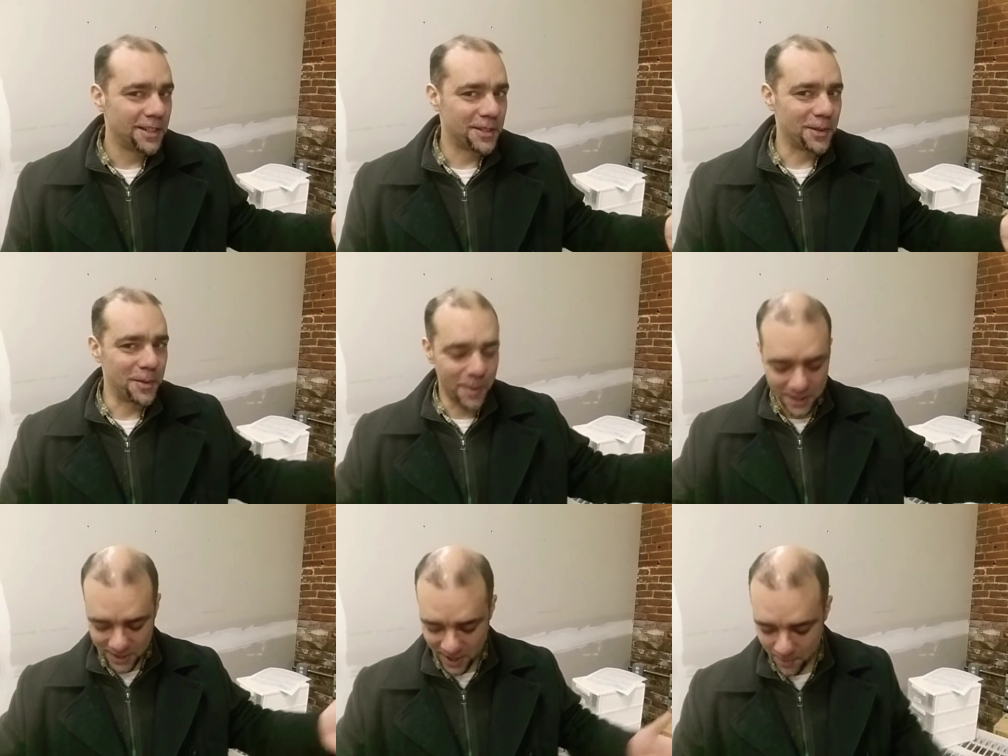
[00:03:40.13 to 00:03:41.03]
So you
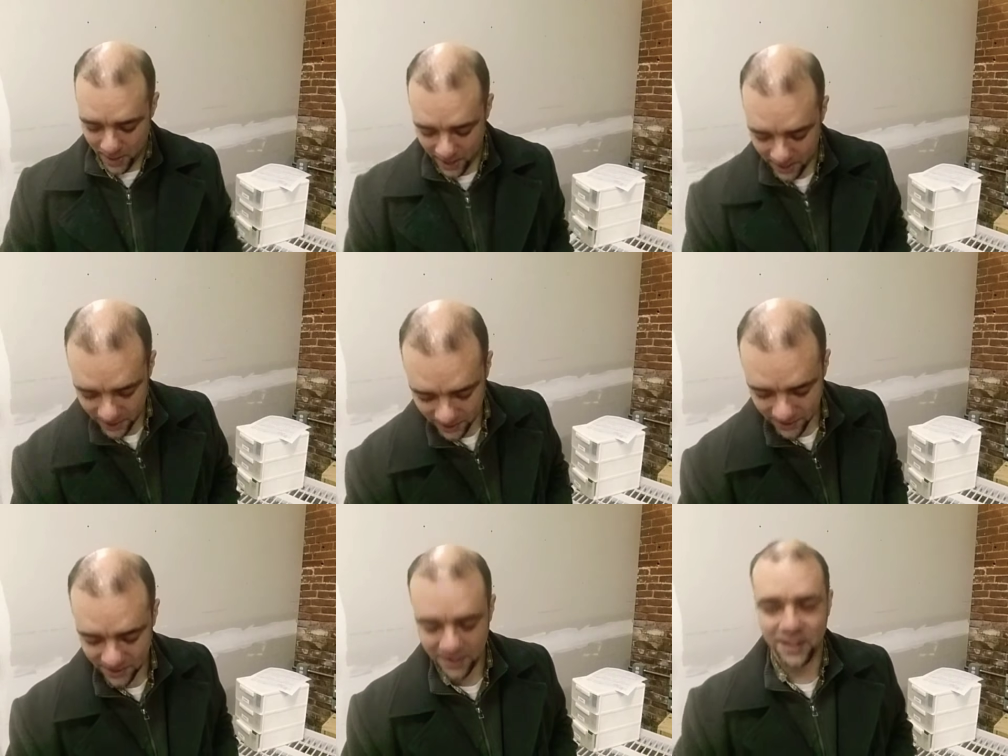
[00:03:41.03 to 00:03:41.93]
might say I'm adding
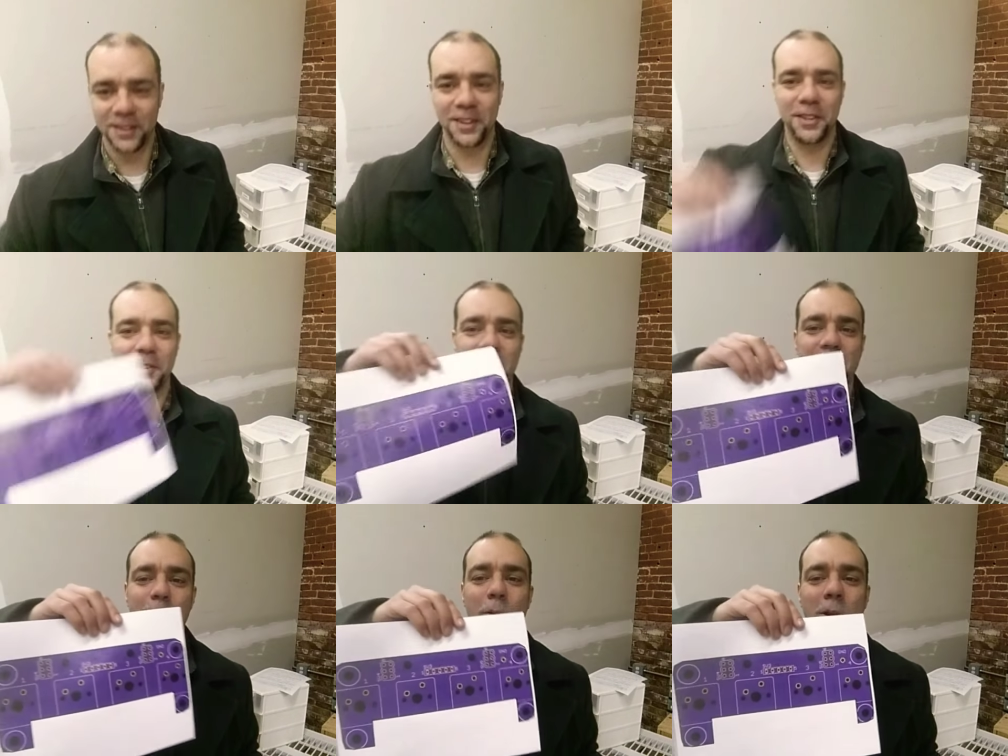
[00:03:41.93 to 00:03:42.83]
the third
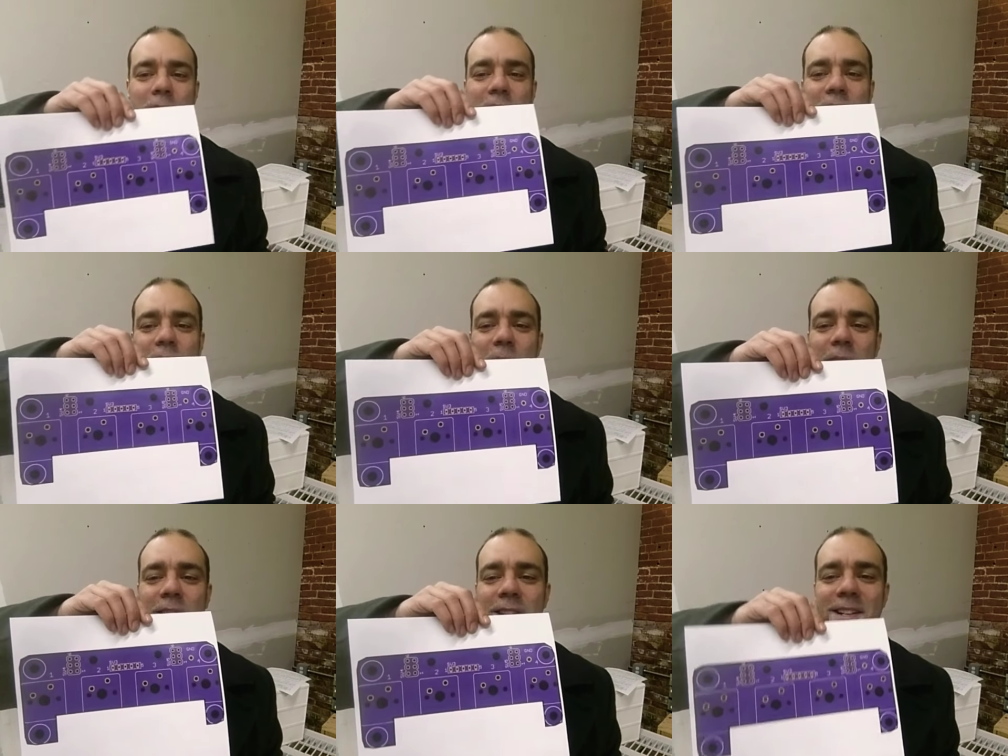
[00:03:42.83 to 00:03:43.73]
keyboard just so I
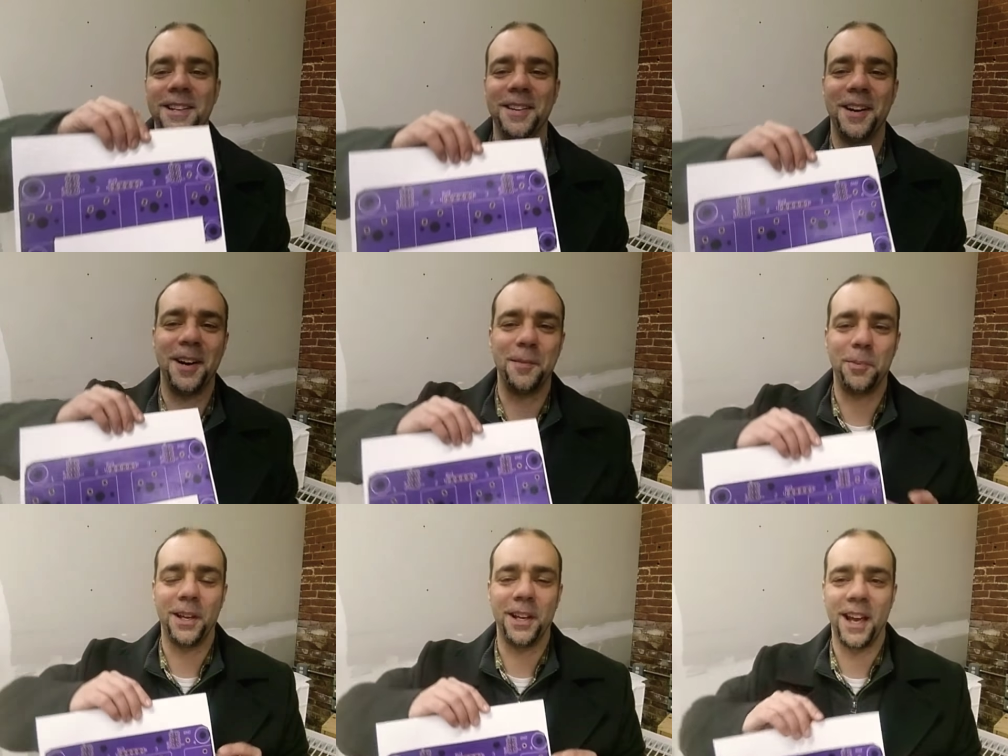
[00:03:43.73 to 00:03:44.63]
can uh,
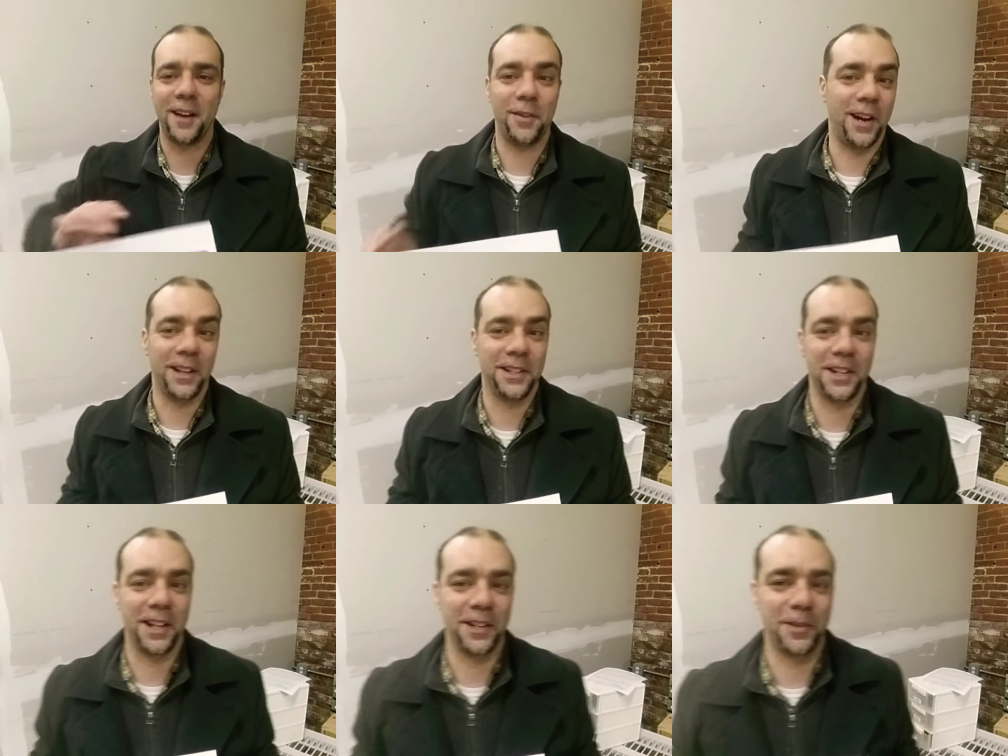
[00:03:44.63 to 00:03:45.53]
play Have a Holly
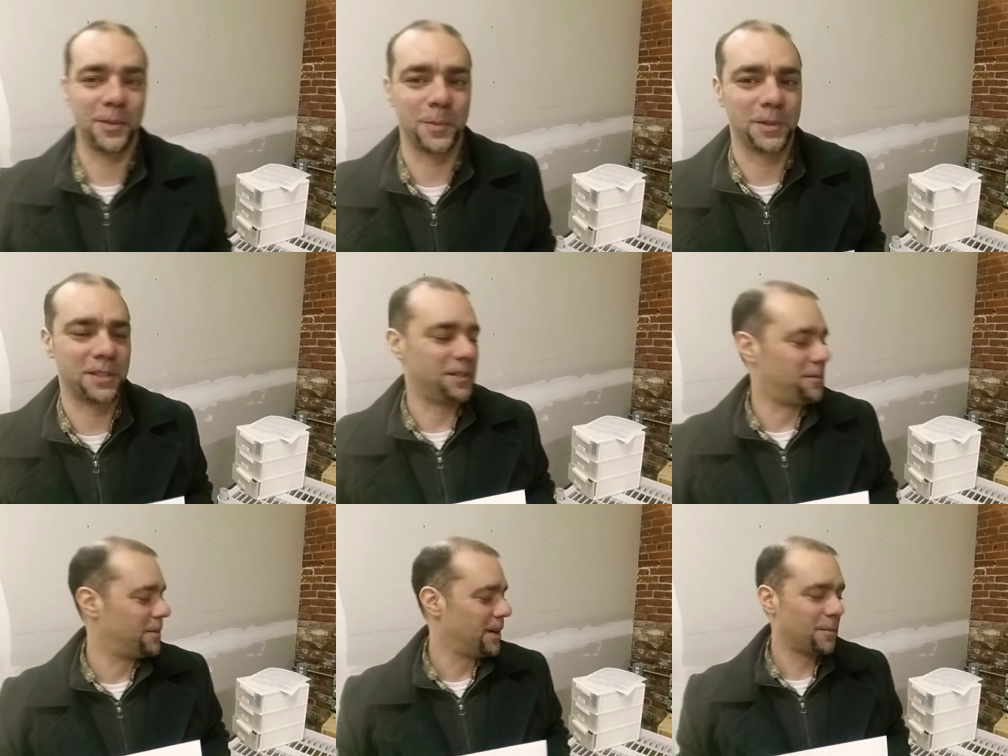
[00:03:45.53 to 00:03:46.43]
Jolly Christmas, and
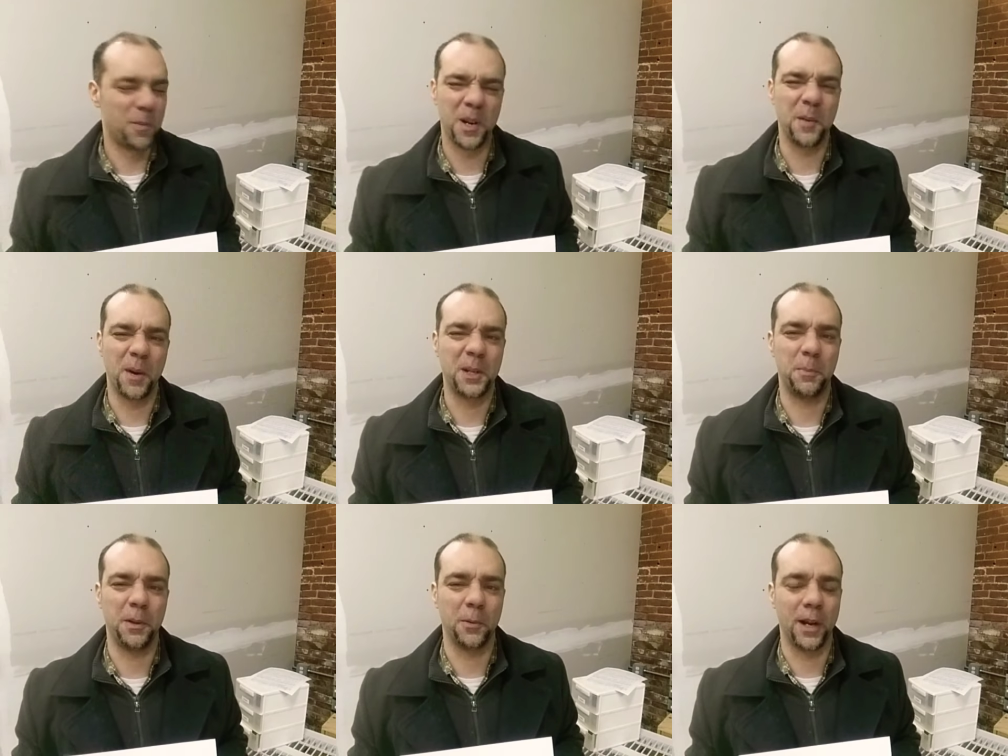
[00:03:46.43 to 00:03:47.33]
you'd pretty much
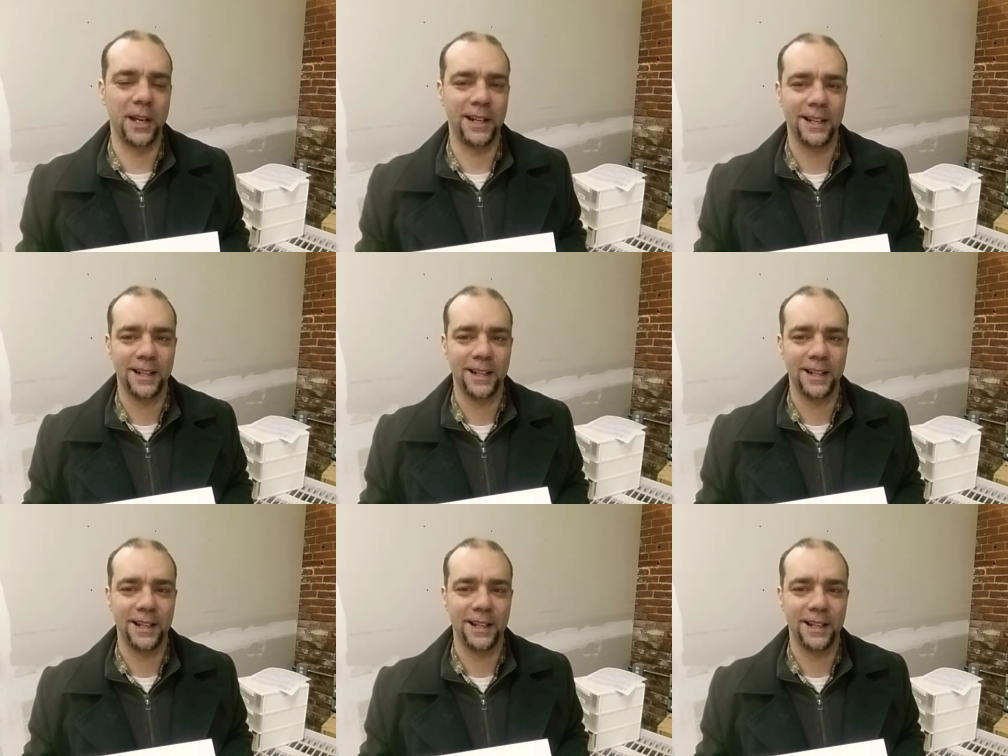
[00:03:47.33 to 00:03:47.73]
be right.